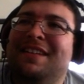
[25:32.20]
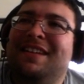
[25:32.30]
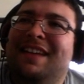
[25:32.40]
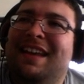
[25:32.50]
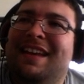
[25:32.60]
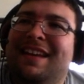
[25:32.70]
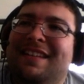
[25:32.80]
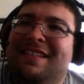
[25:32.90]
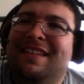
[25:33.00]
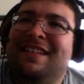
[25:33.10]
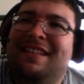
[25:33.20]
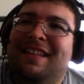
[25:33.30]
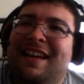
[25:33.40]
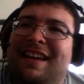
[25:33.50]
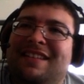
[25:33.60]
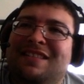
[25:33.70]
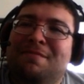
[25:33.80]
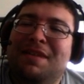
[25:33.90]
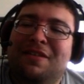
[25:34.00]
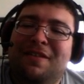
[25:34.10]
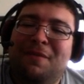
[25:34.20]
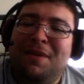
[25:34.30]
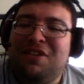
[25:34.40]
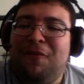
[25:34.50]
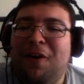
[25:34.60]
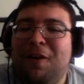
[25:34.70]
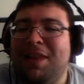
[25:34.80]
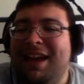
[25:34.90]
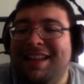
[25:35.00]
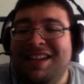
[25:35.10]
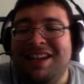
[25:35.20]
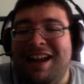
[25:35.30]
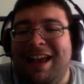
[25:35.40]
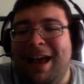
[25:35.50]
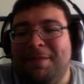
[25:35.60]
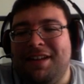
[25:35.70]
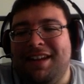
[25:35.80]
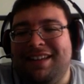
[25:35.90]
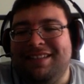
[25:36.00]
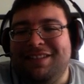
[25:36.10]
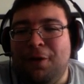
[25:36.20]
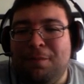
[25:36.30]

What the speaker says: in, the middle of a bunch of farmland? That's not happening. Nope.